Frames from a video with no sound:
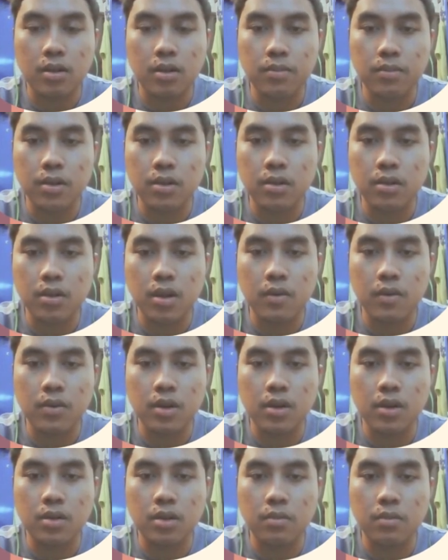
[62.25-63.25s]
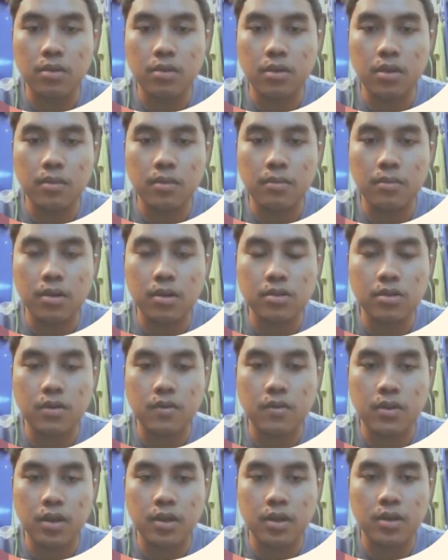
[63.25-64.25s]
Computer networks are the building blocks
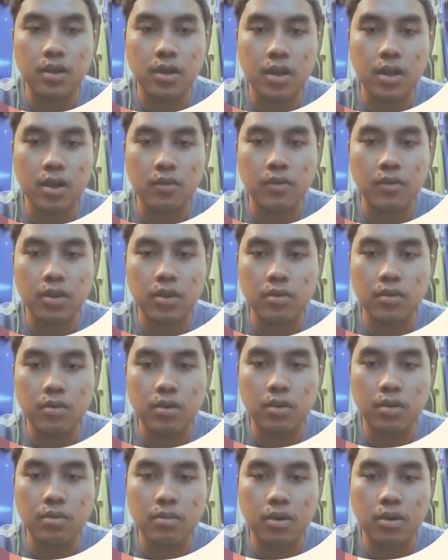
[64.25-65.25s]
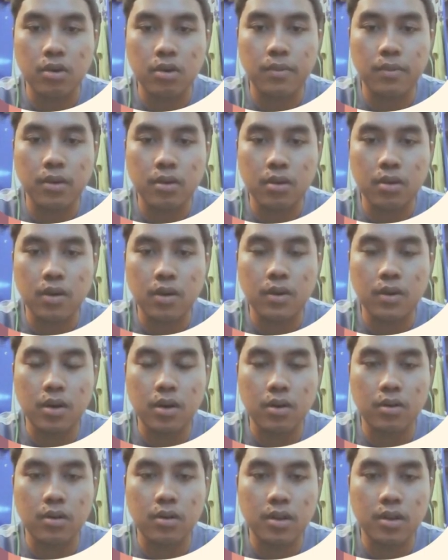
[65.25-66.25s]
of the internet. When two or more computer networks
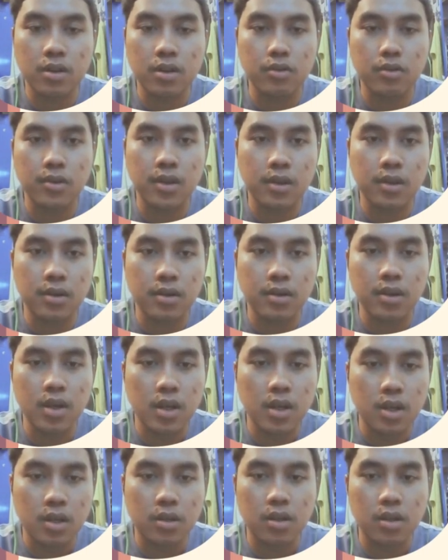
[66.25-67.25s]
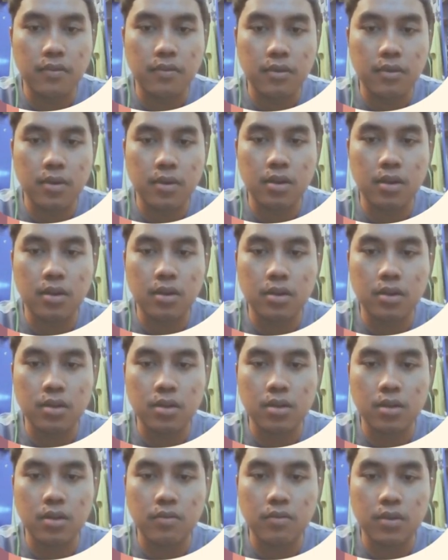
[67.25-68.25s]
are connected together, they form an
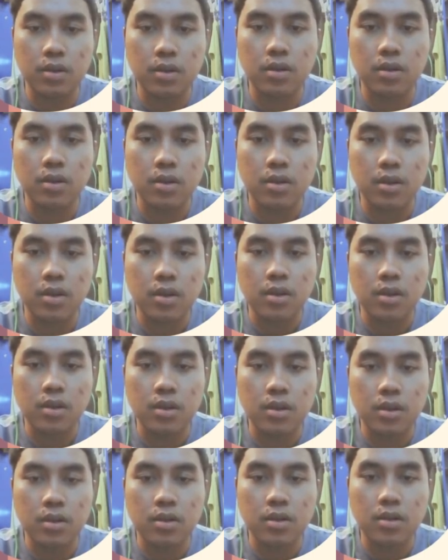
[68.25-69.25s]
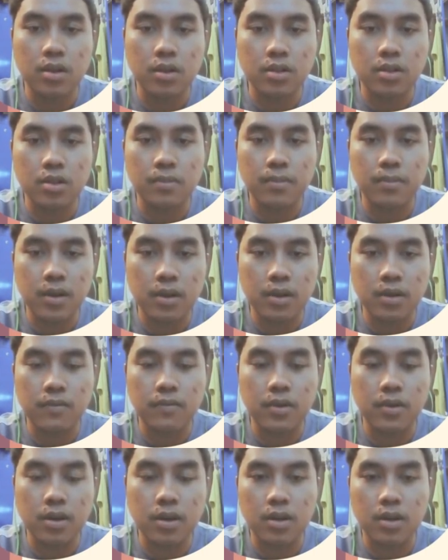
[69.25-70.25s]
internetwork. The internet is simply a
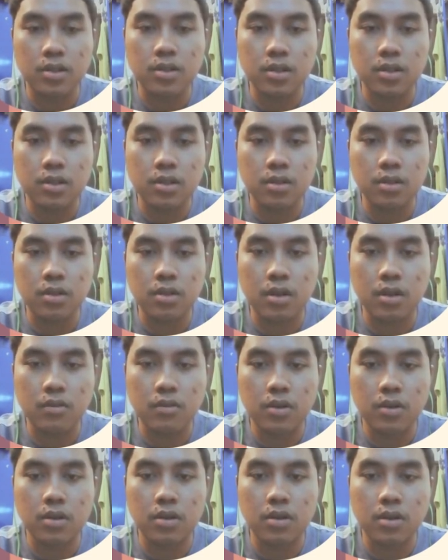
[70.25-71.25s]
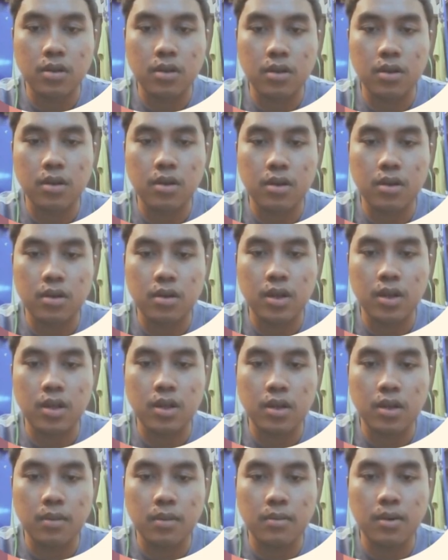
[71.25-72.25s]
very large internetwork that
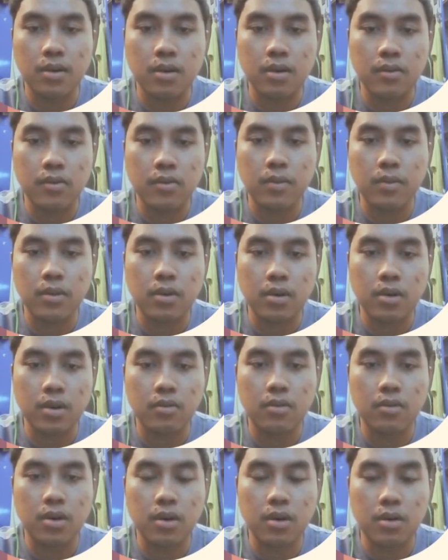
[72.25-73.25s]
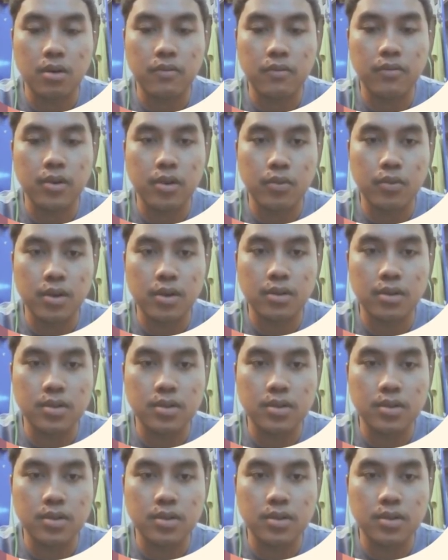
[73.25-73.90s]
connects millions of computer networks all over the world.